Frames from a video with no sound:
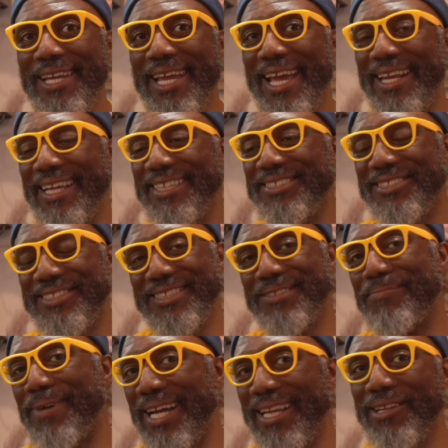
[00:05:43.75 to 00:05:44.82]
And that's just
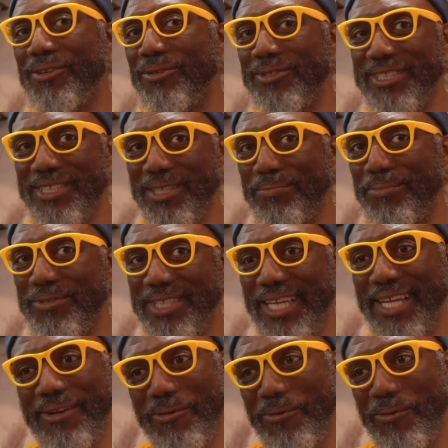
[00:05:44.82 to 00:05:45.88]
my little simple
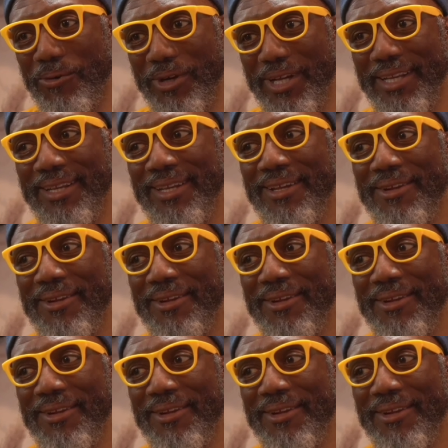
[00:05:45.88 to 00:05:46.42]
take on